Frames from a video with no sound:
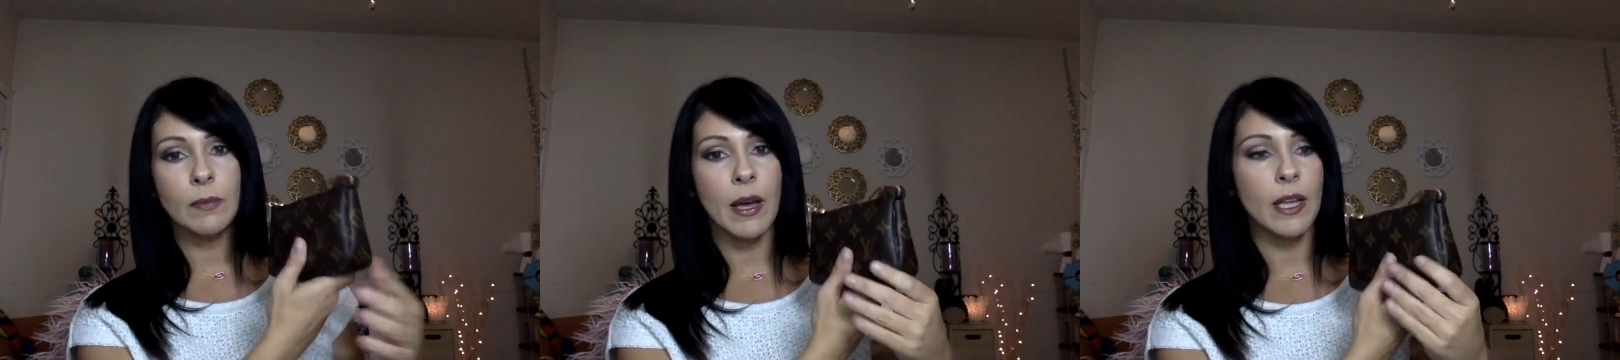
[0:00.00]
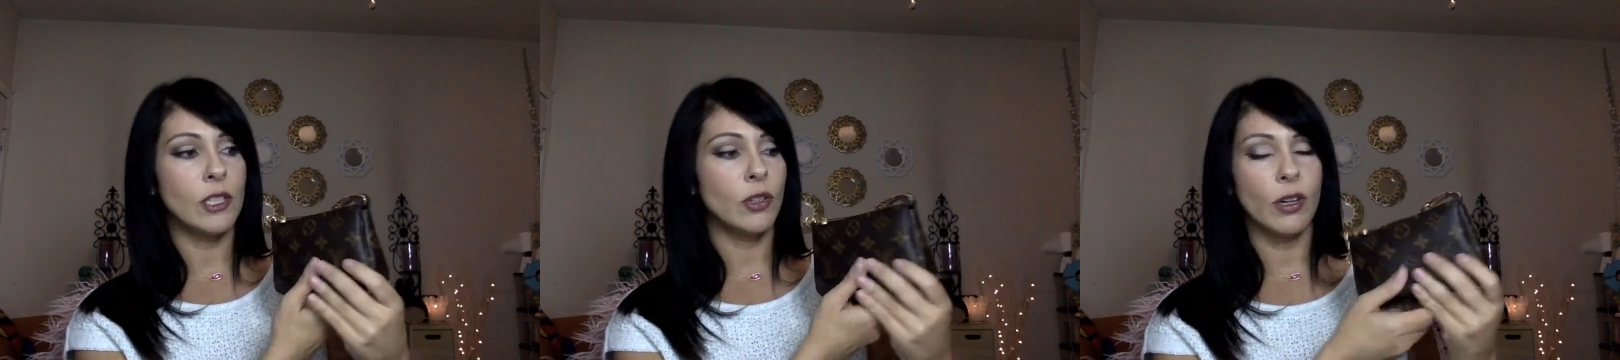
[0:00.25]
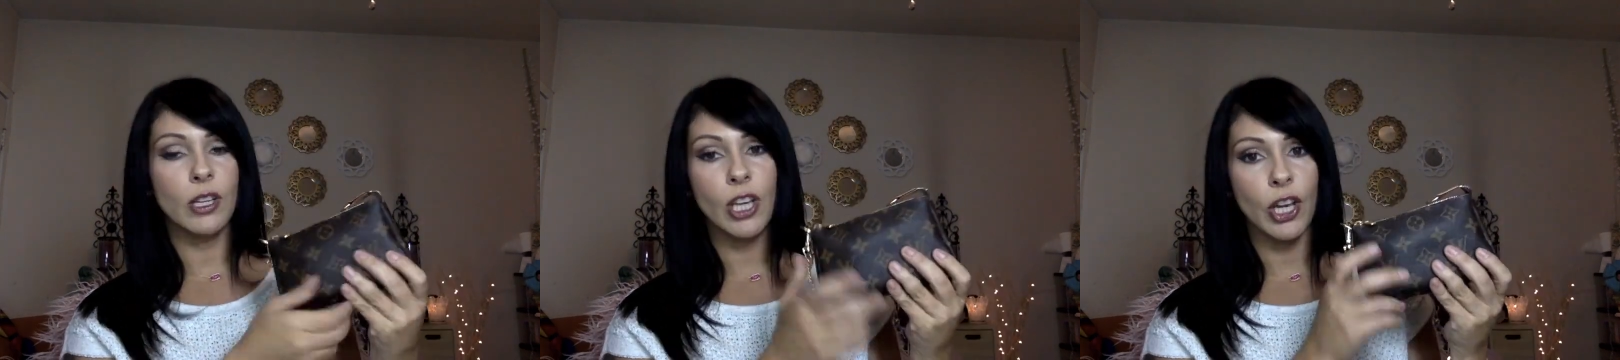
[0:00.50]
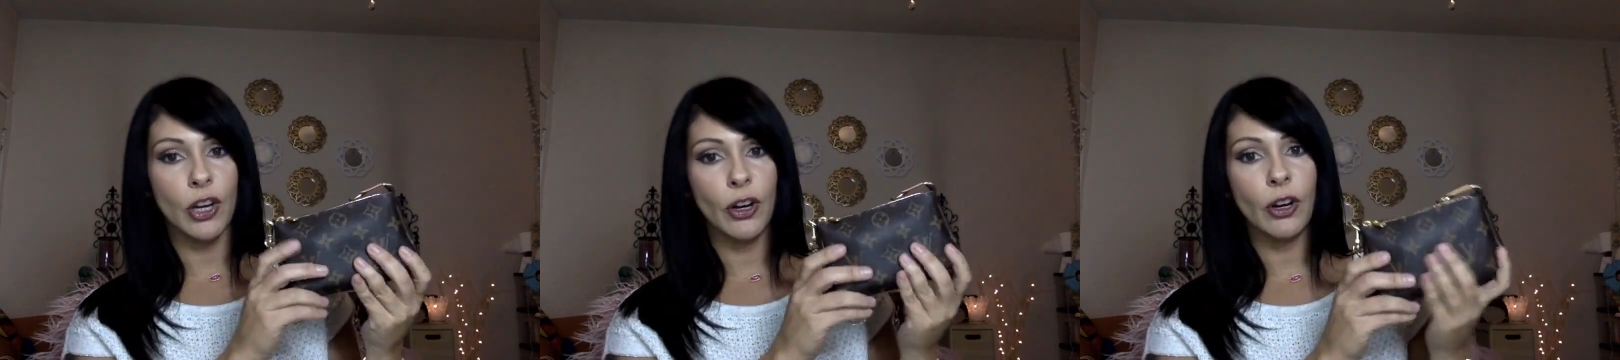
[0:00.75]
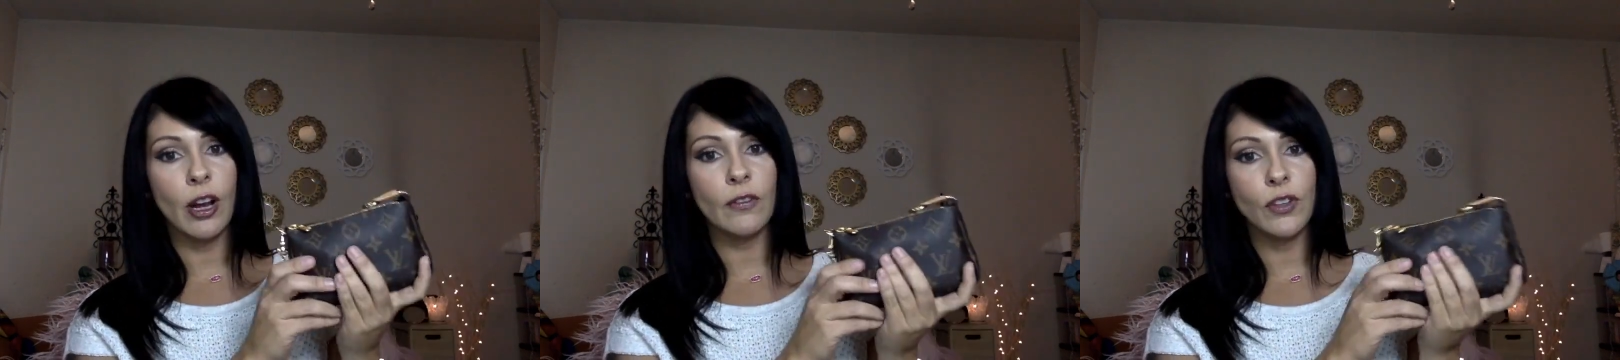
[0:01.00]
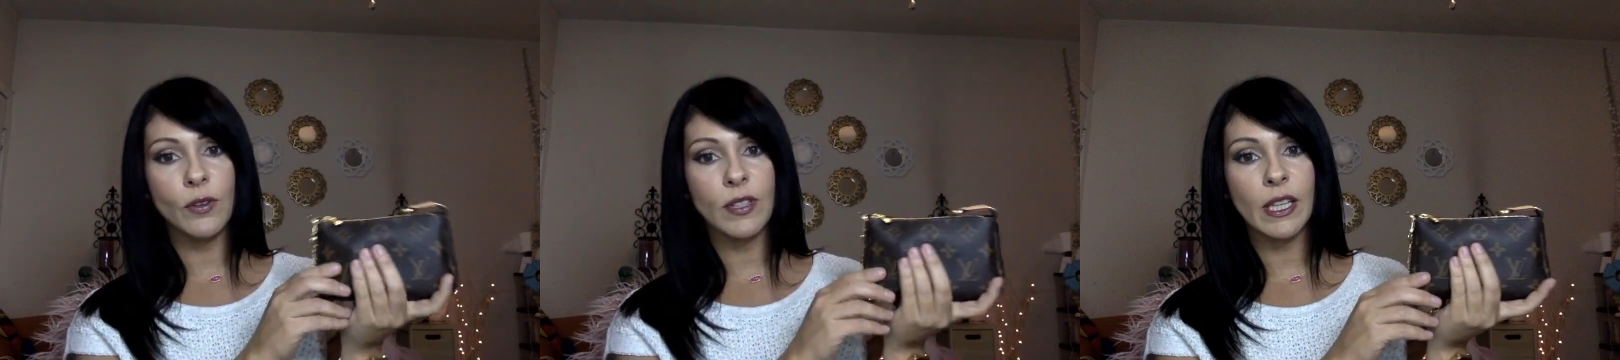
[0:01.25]
months or a year of
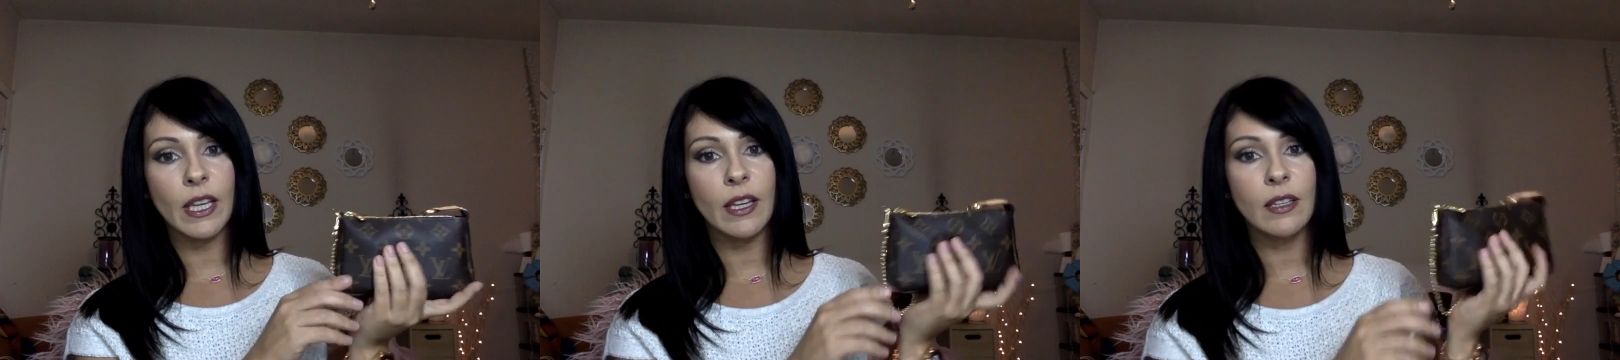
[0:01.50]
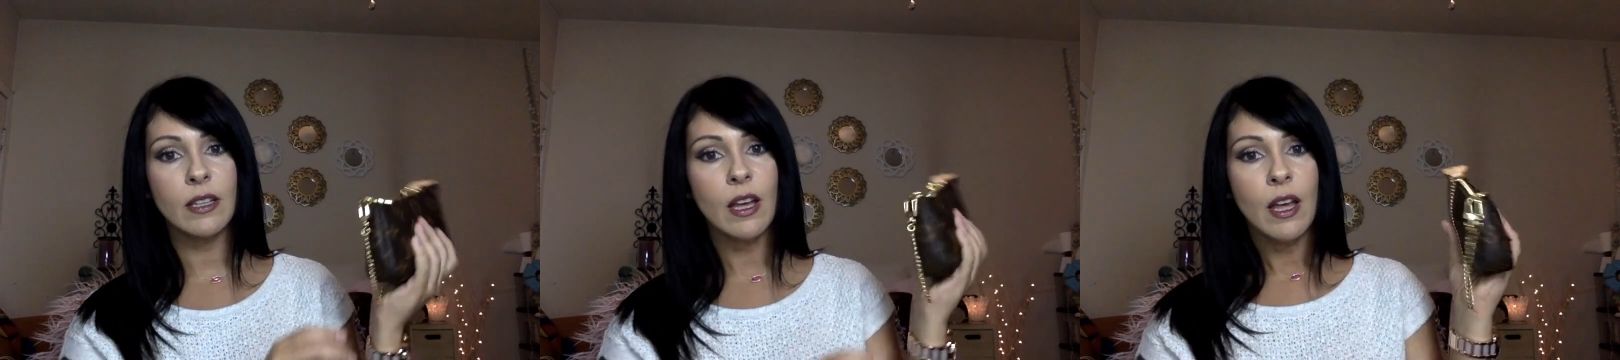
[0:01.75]
using it.